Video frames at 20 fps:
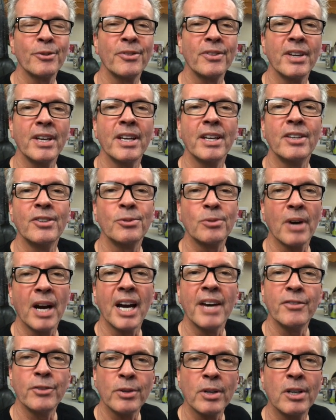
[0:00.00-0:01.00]
than
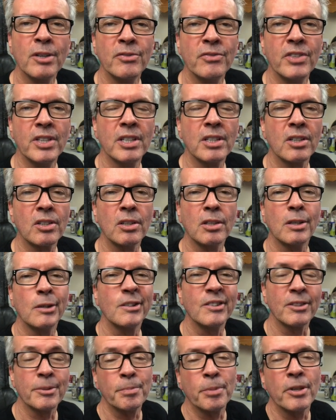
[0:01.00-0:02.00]
drive your own vehicle
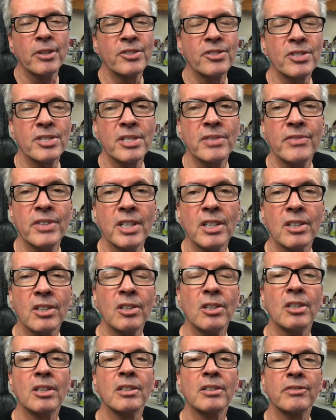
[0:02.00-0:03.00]
or purchase a
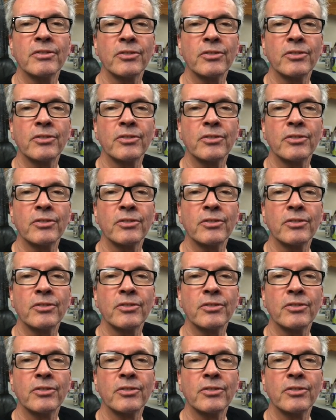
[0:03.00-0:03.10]
vehicle